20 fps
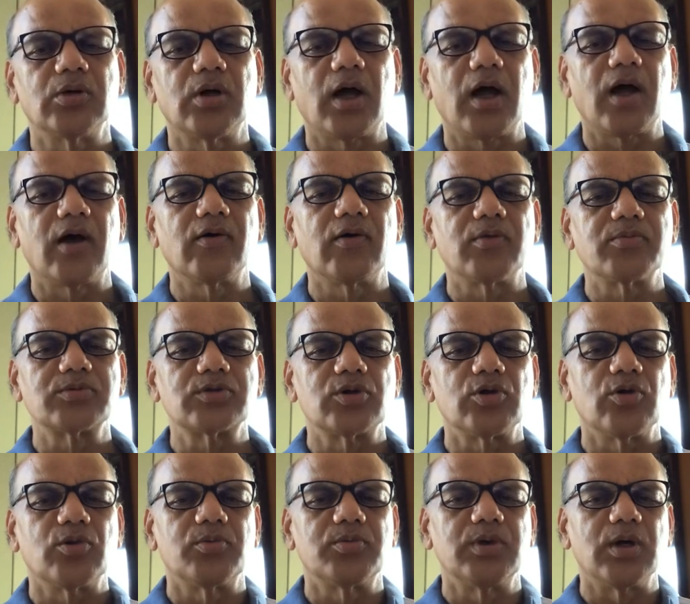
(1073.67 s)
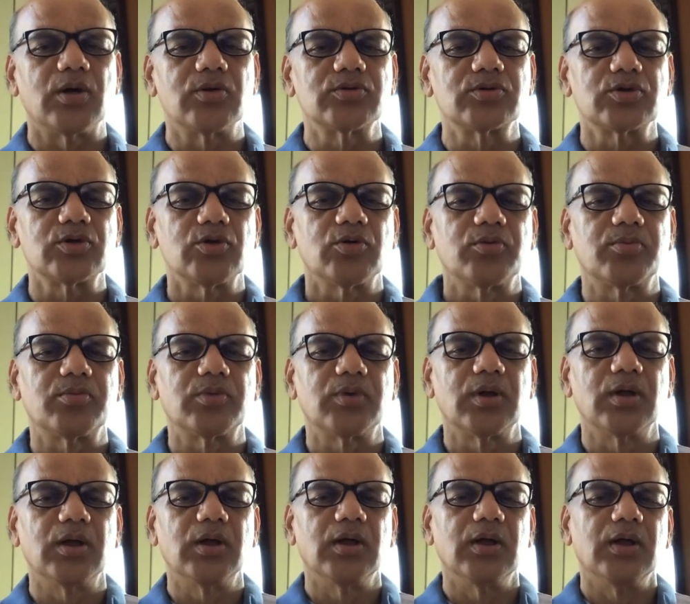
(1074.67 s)
have upslope, downslope,
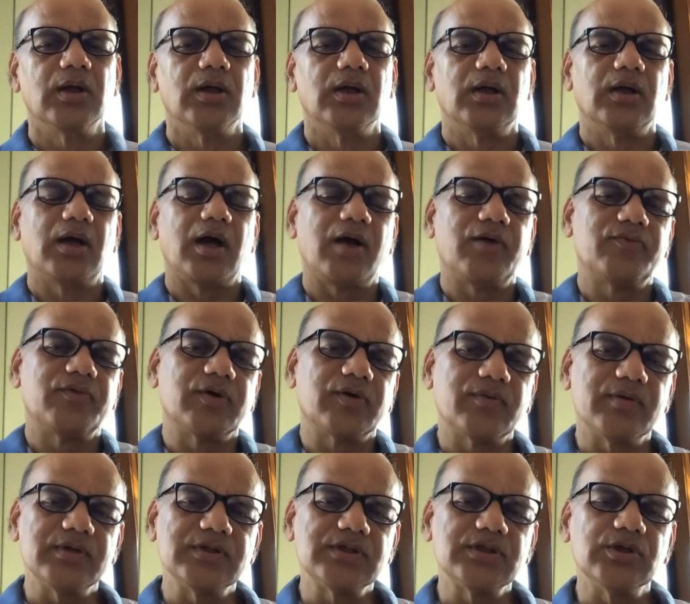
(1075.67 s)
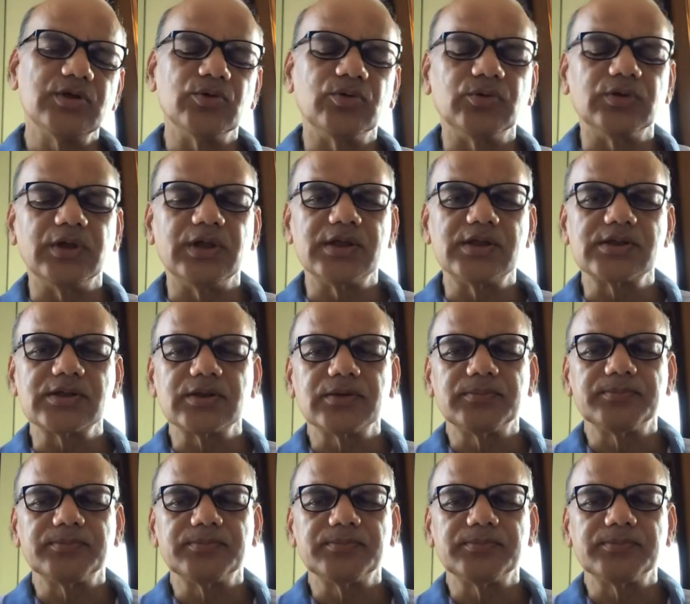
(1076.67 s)
high frequency units,